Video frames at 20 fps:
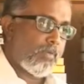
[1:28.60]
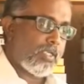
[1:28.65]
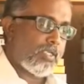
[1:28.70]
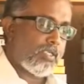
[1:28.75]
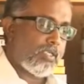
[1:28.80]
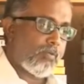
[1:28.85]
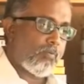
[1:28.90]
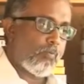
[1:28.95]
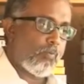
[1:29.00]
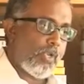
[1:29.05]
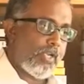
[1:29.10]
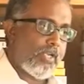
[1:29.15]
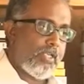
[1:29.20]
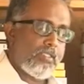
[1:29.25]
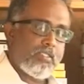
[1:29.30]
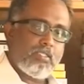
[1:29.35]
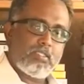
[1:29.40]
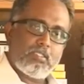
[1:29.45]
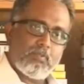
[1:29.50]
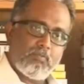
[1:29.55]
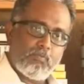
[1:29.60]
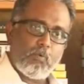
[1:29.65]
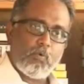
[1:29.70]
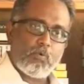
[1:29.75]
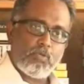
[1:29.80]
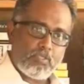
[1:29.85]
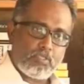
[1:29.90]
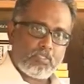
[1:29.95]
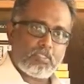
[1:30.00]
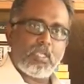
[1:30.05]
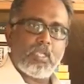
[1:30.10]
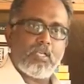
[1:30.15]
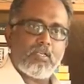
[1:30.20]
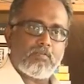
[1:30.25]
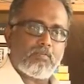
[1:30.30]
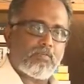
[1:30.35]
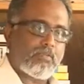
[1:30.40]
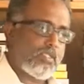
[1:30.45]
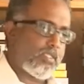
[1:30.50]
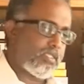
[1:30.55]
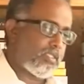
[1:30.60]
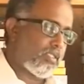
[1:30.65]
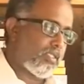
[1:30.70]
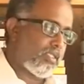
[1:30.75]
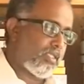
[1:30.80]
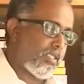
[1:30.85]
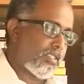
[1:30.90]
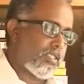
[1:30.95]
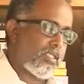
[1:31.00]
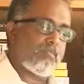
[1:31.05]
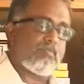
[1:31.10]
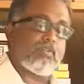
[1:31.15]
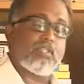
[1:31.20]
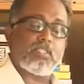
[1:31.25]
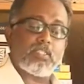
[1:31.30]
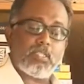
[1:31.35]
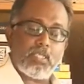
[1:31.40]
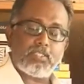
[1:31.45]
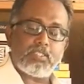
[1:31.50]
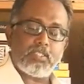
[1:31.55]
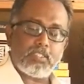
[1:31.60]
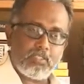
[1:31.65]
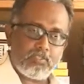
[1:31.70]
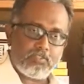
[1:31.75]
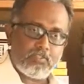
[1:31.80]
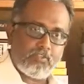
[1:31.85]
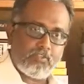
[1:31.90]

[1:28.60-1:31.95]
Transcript: But winning this award itself is a fantastic